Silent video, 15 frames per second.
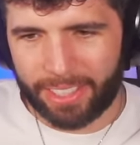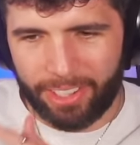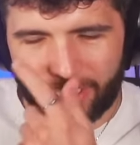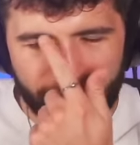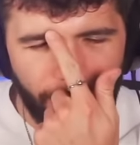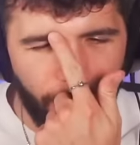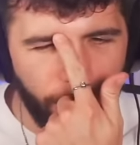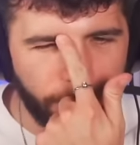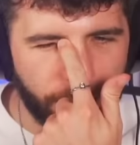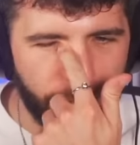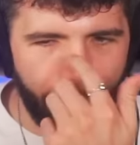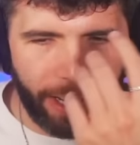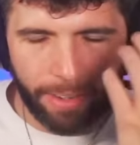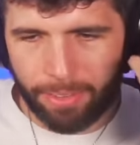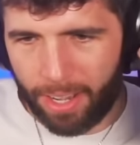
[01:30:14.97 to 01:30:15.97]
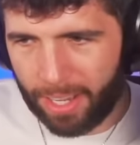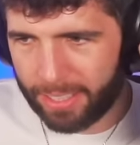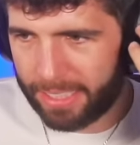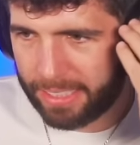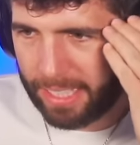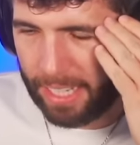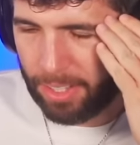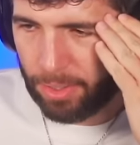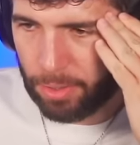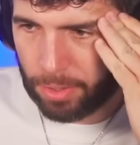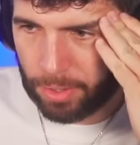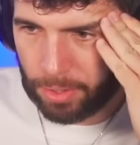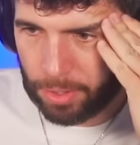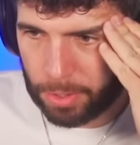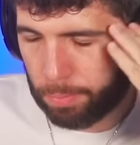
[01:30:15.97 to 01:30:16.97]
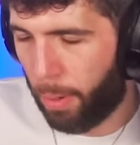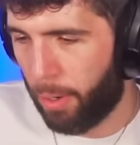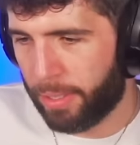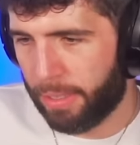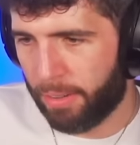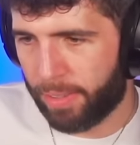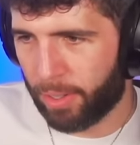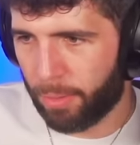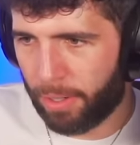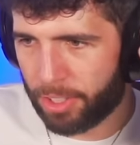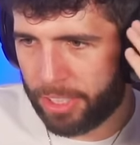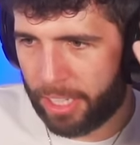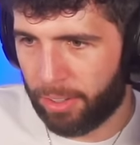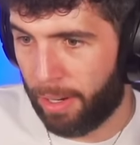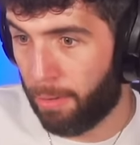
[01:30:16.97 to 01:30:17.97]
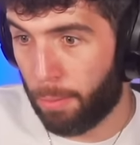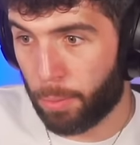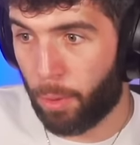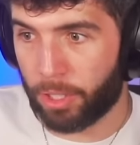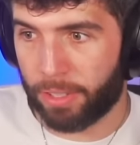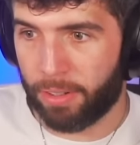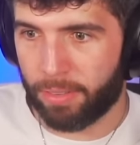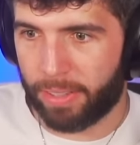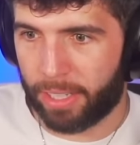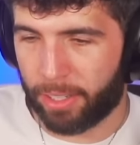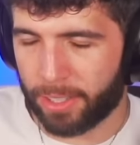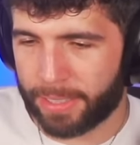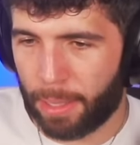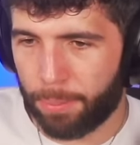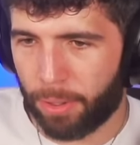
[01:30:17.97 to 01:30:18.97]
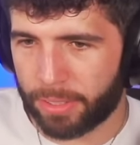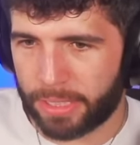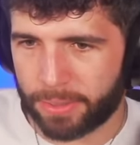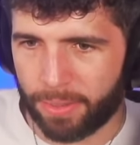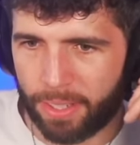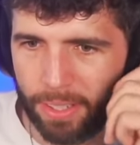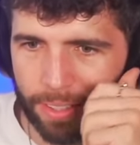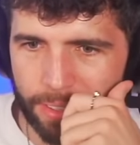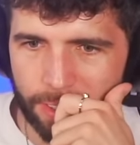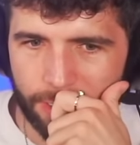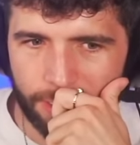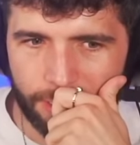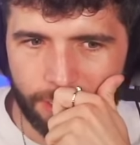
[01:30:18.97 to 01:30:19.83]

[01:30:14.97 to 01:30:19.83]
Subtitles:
Because the old school meta for us is like you would just post everything on one channel and everyone would watch everything because subboxes worked.